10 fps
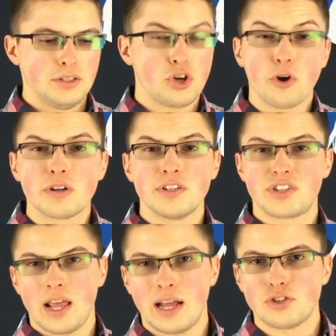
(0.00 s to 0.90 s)
darkness
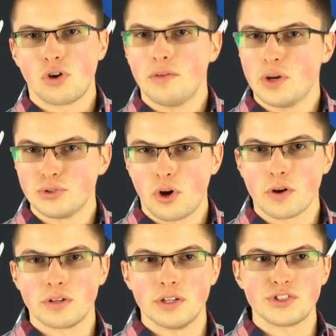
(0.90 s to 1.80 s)
cannot drive out
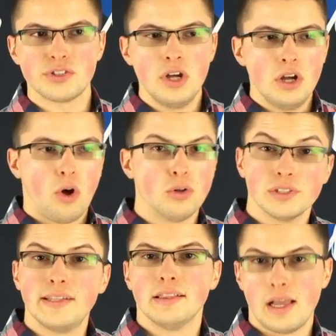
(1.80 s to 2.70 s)
darkness,
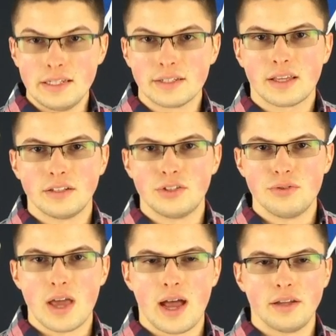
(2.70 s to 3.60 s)
only light can
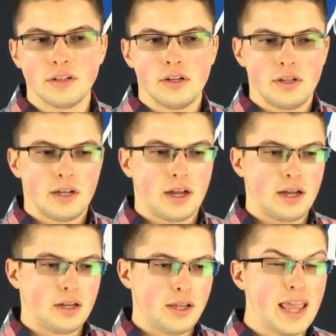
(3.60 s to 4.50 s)
do that.
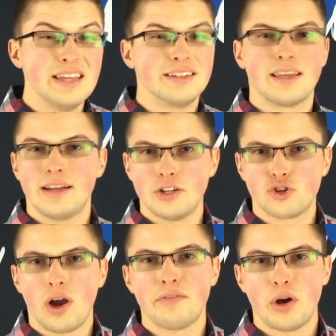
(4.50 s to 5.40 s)
Hate cannot
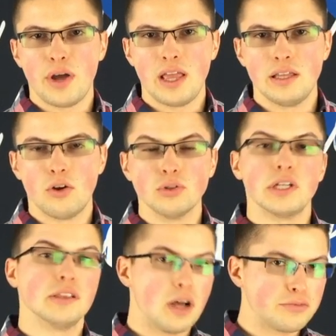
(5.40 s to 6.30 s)
drive out hate,
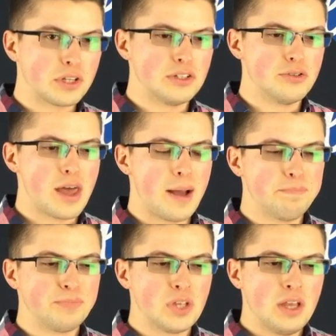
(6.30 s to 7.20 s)
only love can do that.
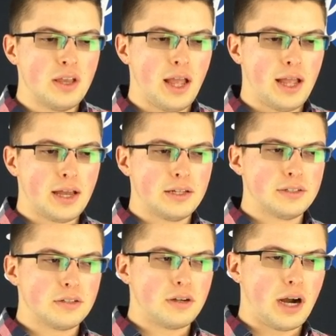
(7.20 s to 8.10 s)

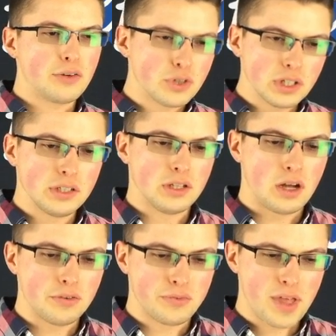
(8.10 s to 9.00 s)
And I really
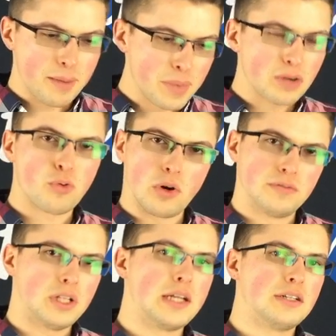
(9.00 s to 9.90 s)
love that metaphor
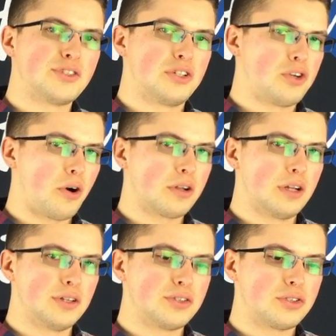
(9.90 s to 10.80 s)
of lightness and
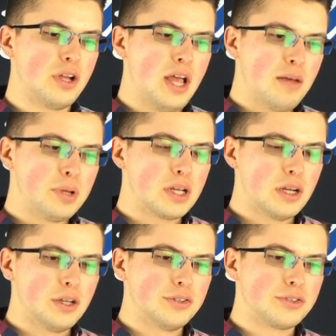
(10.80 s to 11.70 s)
darkness,
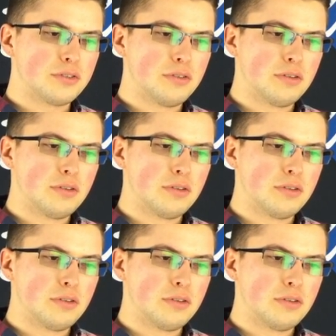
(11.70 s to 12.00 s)
because